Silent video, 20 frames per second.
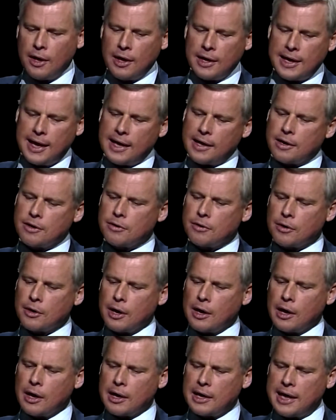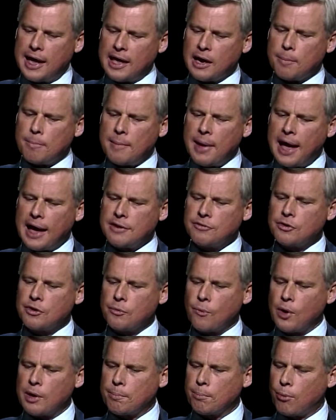can't imagine
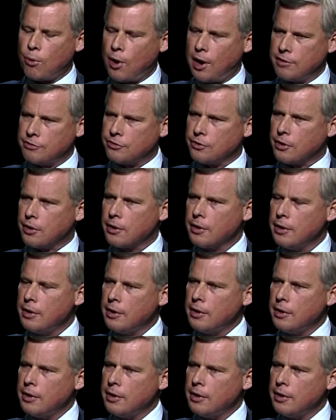what pressure